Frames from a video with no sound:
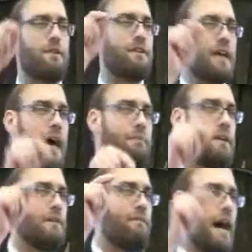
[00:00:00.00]
for a
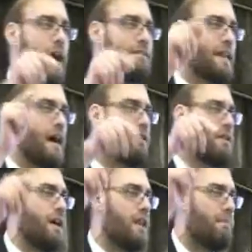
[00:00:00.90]
Talmud involves not
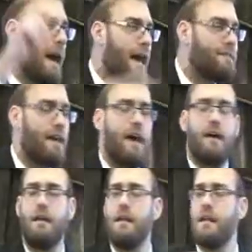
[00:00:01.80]
only Olam
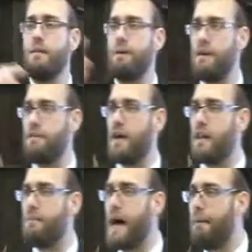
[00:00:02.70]
Hazeh, but even
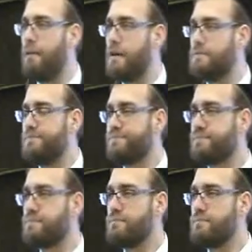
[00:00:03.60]
Olam Haba.